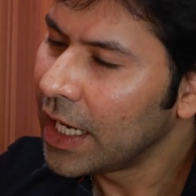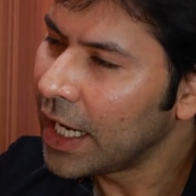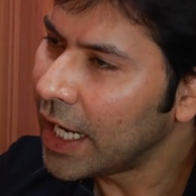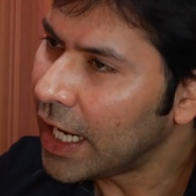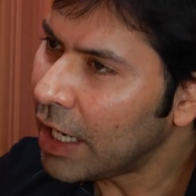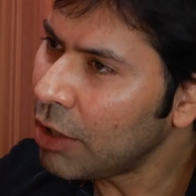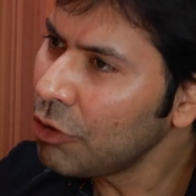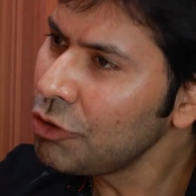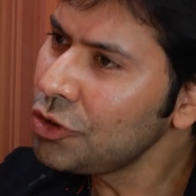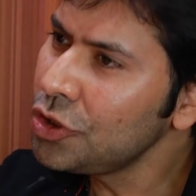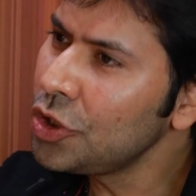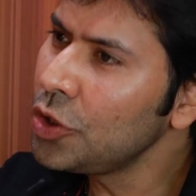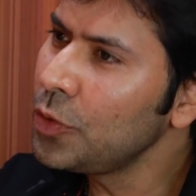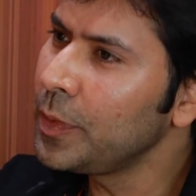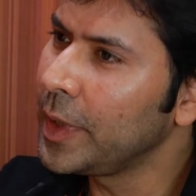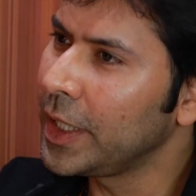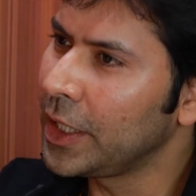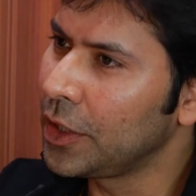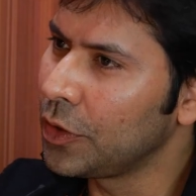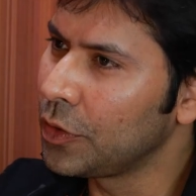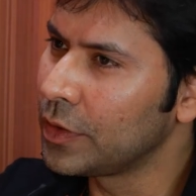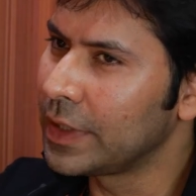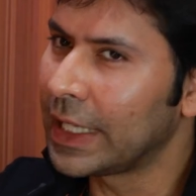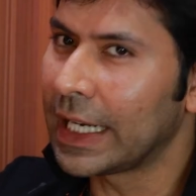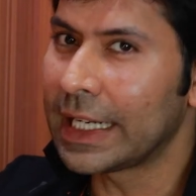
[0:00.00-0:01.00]
How should we
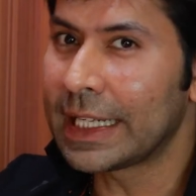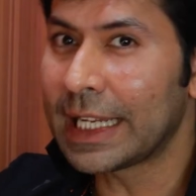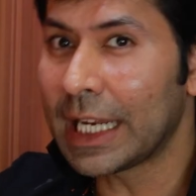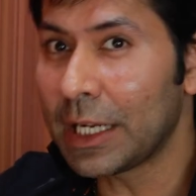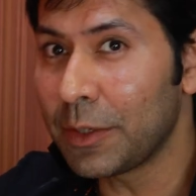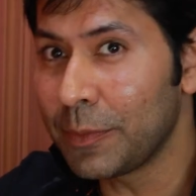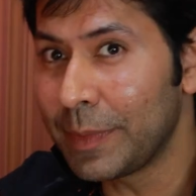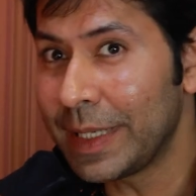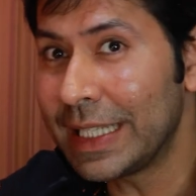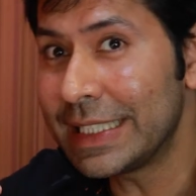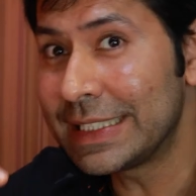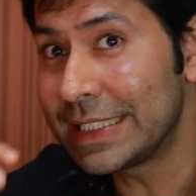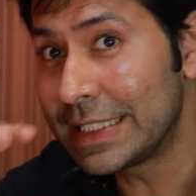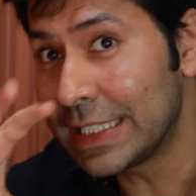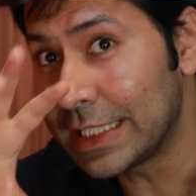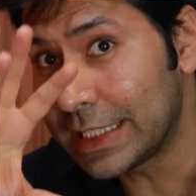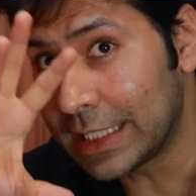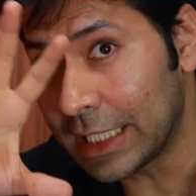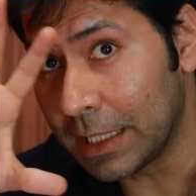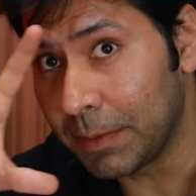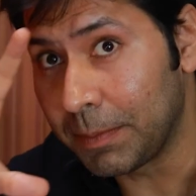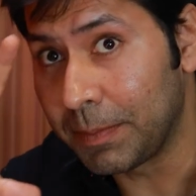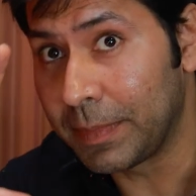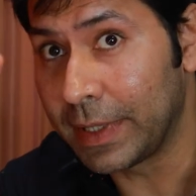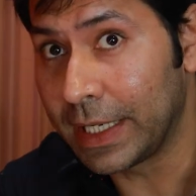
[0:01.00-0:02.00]
do that? Can we
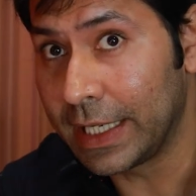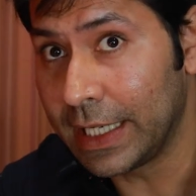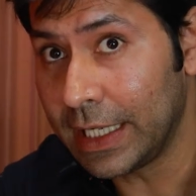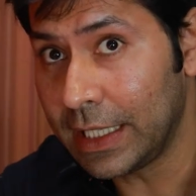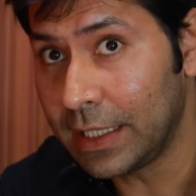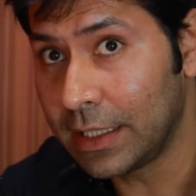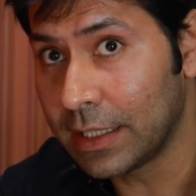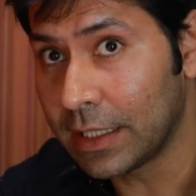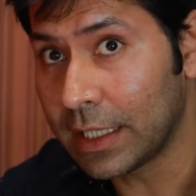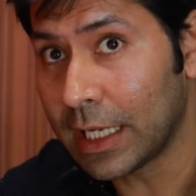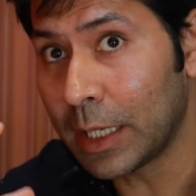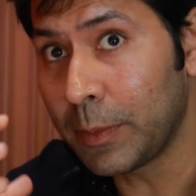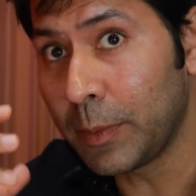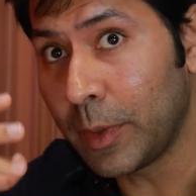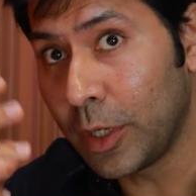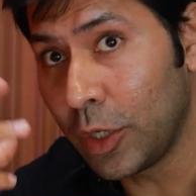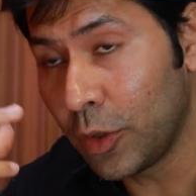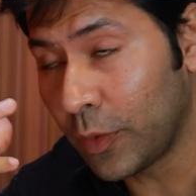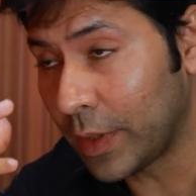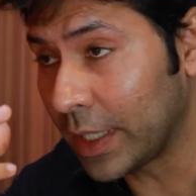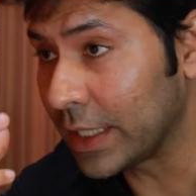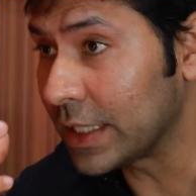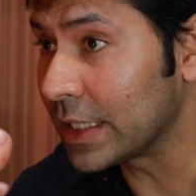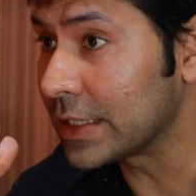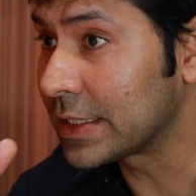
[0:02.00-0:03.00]
sit and predict? Can we
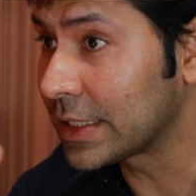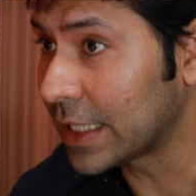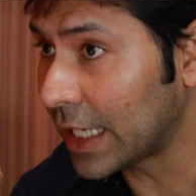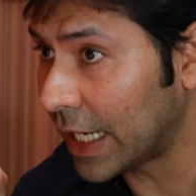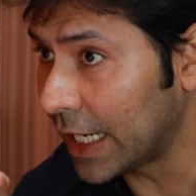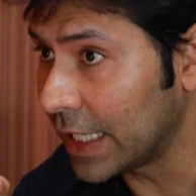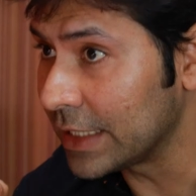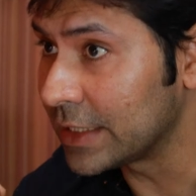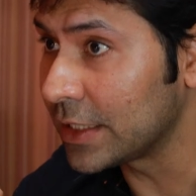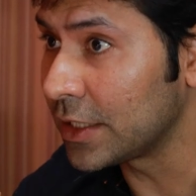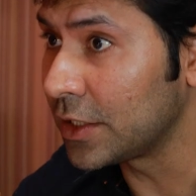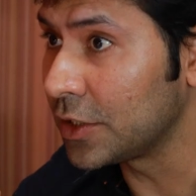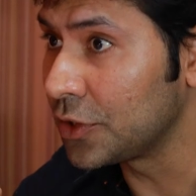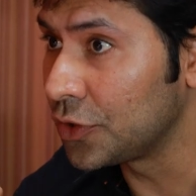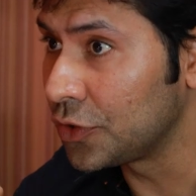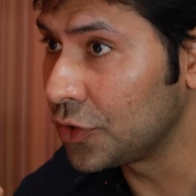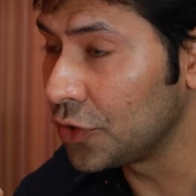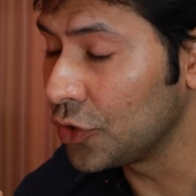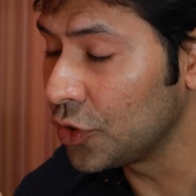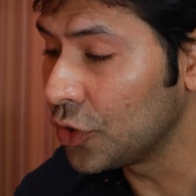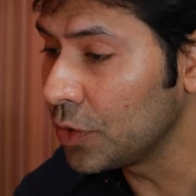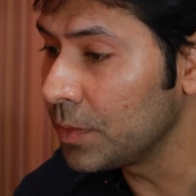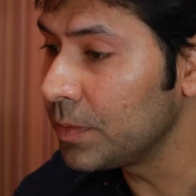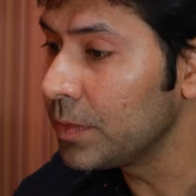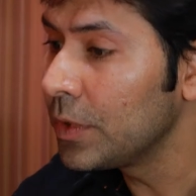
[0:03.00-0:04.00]
look at the skies and
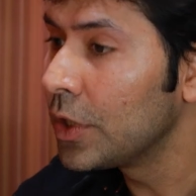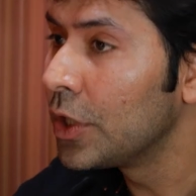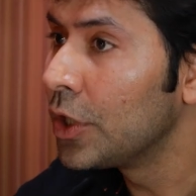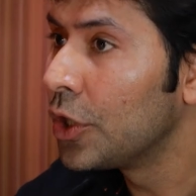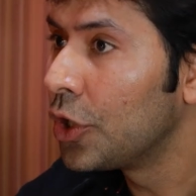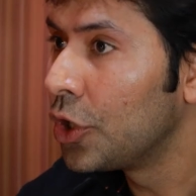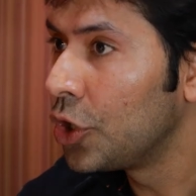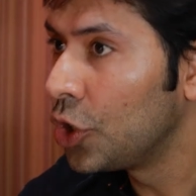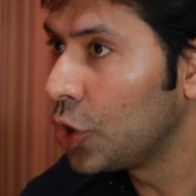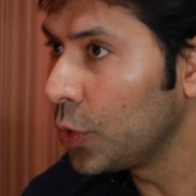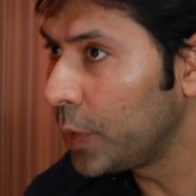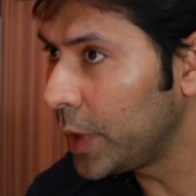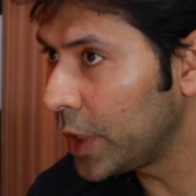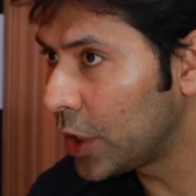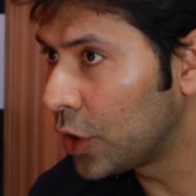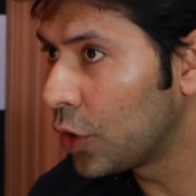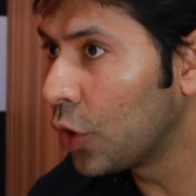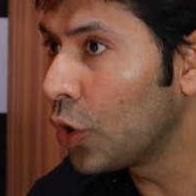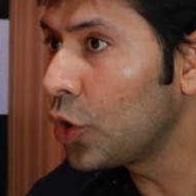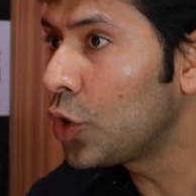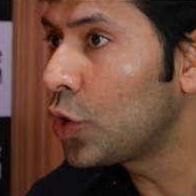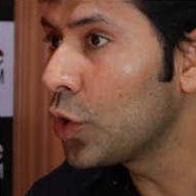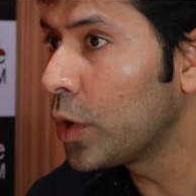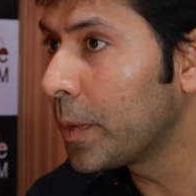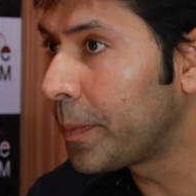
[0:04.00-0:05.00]
assume? Do we
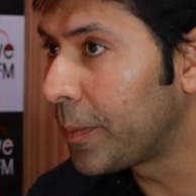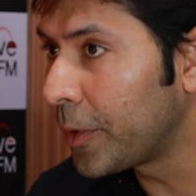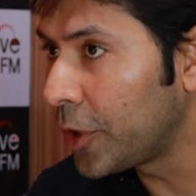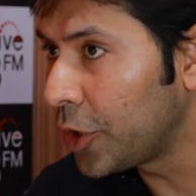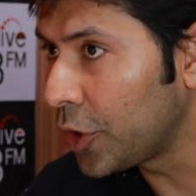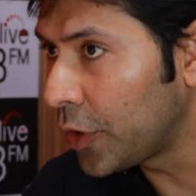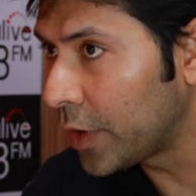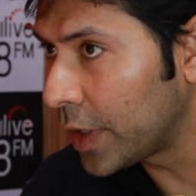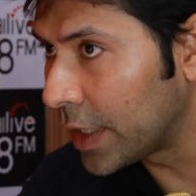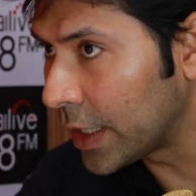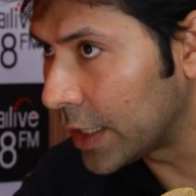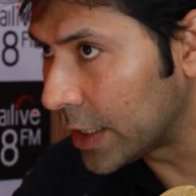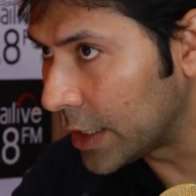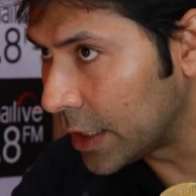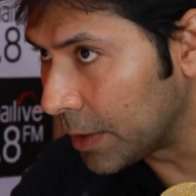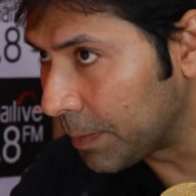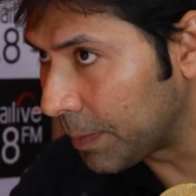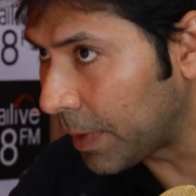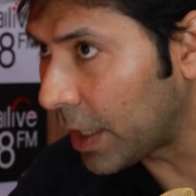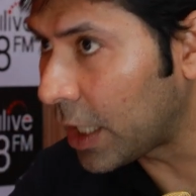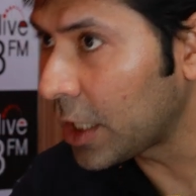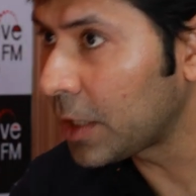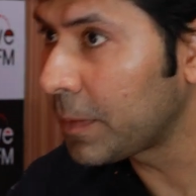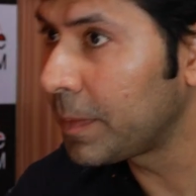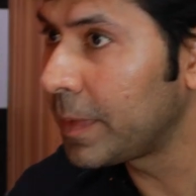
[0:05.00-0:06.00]
go to a particular
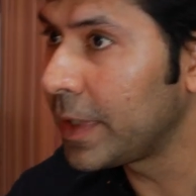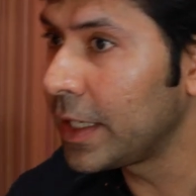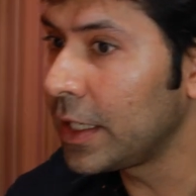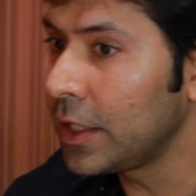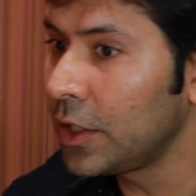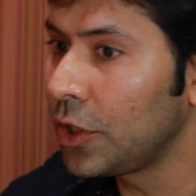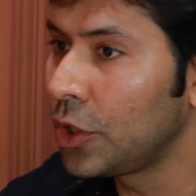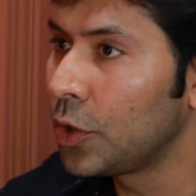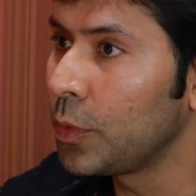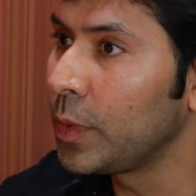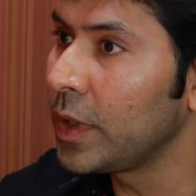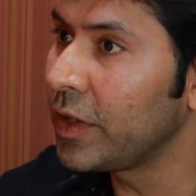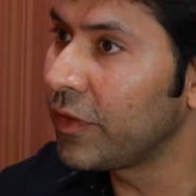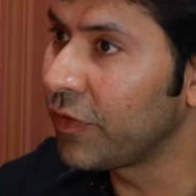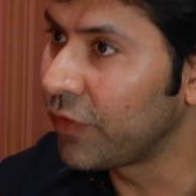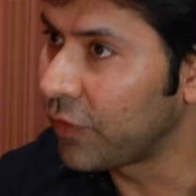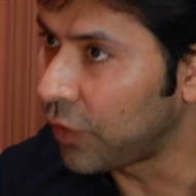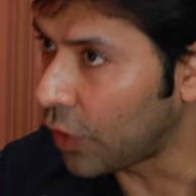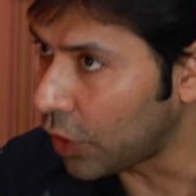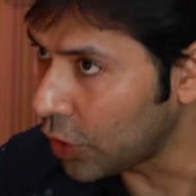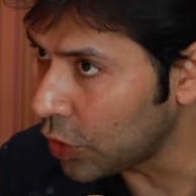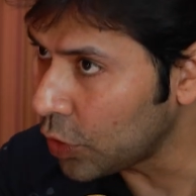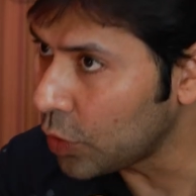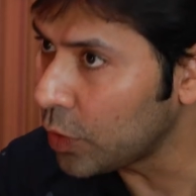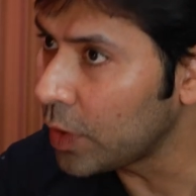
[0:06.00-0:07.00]
department? Do we
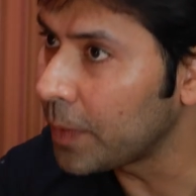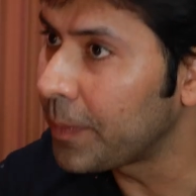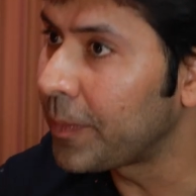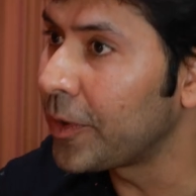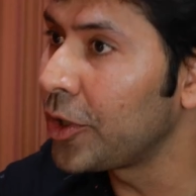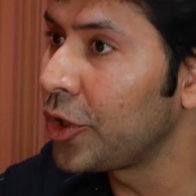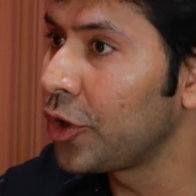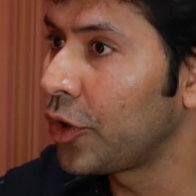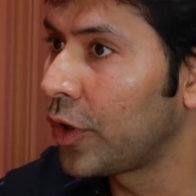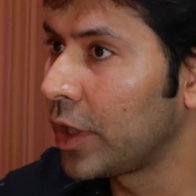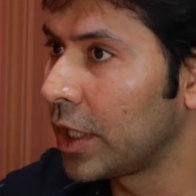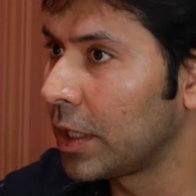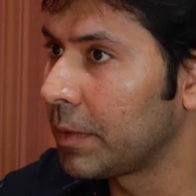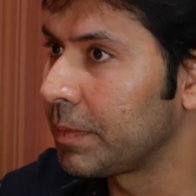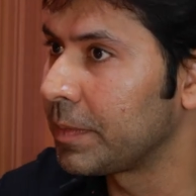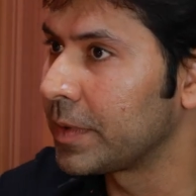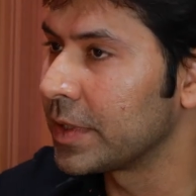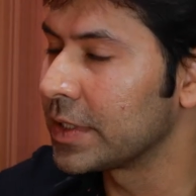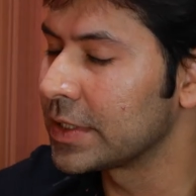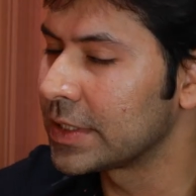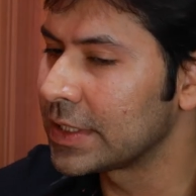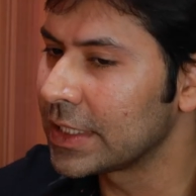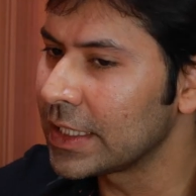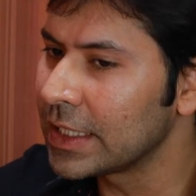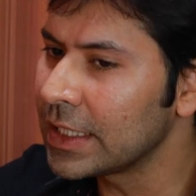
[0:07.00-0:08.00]
follow a particular
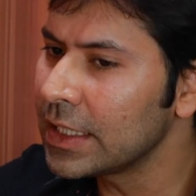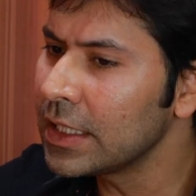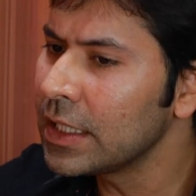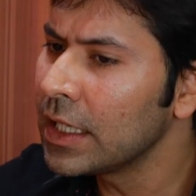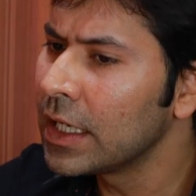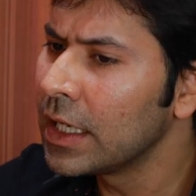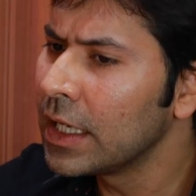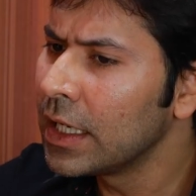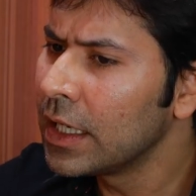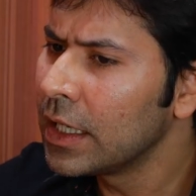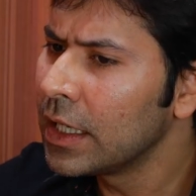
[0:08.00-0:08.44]
person?